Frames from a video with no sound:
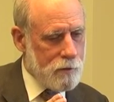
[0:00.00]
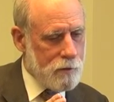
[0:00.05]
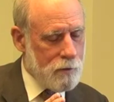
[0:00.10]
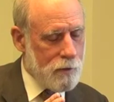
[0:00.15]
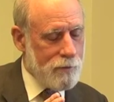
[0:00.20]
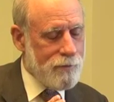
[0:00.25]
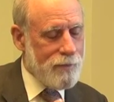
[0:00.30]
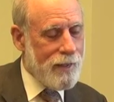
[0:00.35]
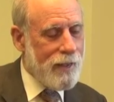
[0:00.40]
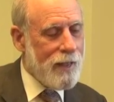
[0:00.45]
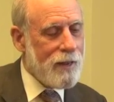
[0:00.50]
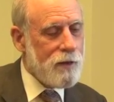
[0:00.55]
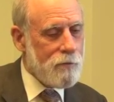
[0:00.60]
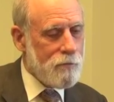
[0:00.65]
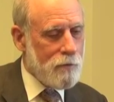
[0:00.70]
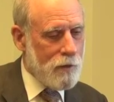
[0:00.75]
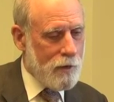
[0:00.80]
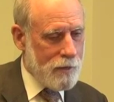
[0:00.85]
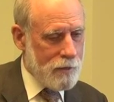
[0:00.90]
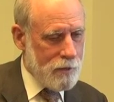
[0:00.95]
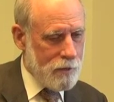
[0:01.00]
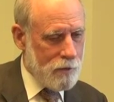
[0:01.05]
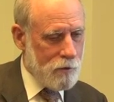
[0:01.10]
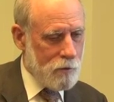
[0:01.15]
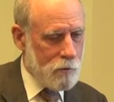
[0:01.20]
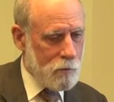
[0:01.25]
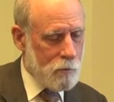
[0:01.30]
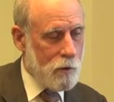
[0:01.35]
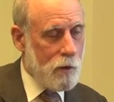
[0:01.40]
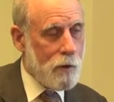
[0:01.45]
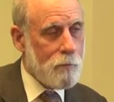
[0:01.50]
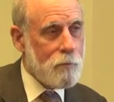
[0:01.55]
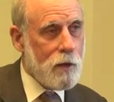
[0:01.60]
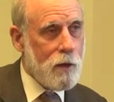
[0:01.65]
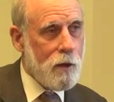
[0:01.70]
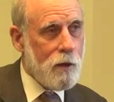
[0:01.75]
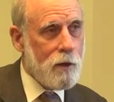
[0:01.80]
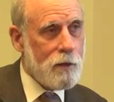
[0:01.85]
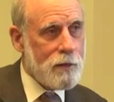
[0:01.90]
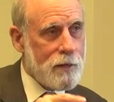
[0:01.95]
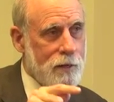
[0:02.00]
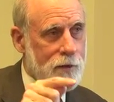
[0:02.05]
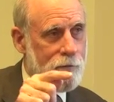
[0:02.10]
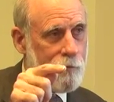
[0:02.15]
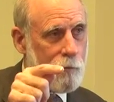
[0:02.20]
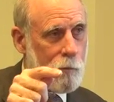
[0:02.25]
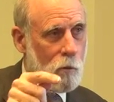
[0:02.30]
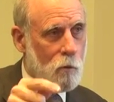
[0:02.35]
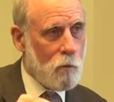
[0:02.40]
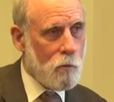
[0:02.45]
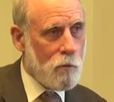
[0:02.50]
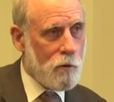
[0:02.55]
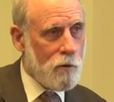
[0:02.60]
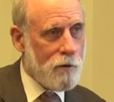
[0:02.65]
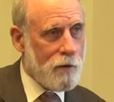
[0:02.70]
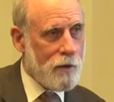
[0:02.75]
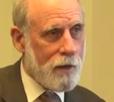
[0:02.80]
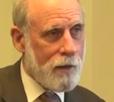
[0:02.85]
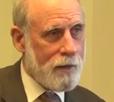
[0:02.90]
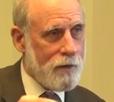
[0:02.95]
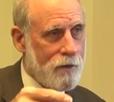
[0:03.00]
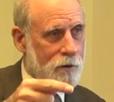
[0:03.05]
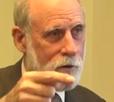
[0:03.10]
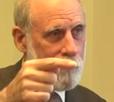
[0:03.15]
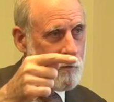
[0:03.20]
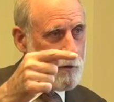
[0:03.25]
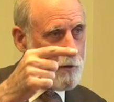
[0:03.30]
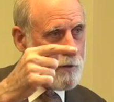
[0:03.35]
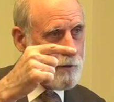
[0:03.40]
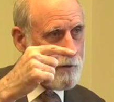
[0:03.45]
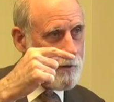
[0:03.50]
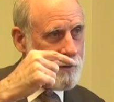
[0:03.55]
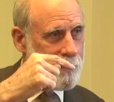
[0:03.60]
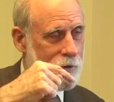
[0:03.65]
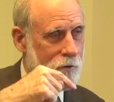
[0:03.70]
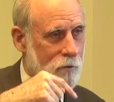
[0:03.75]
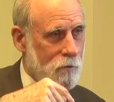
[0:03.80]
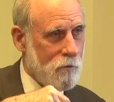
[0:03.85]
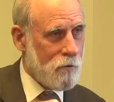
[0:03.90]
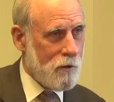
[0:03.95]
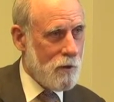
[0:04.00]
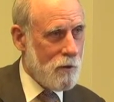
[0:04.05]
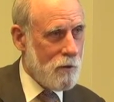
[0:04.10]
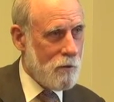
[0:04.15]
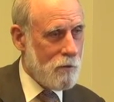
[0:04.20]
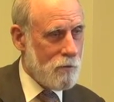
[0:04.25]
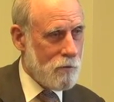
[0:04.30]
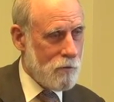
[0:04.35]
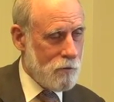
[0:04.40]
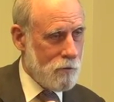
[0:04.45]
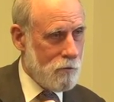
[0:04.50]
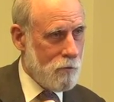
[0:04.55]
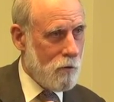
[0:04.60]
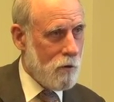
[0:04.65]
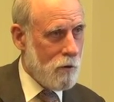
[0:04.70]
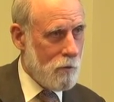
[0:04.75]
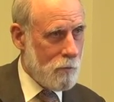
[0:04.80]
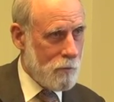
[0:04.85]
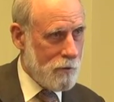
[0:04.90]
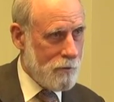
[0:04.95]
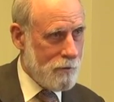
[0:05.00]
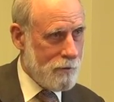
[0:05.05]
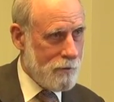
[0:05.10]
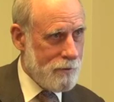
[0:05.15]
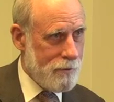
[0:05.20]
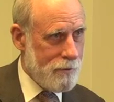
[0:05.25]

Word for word: At the end of that year, Bob Kahn leaves Bolt Beranek and Newman and goes to, to ARPA.